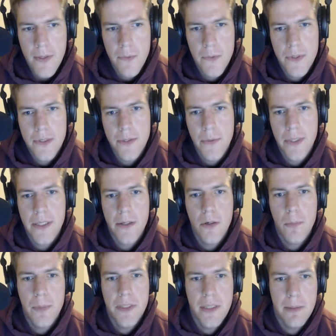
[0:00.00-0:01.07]
So I
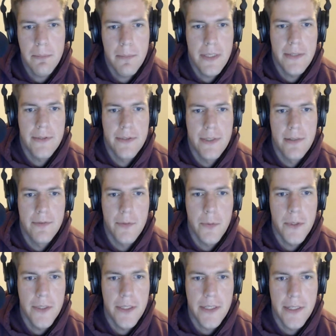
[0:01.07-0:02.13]
opened up Microsoft
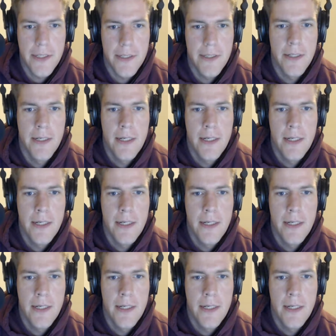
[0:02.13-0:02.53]
Word here,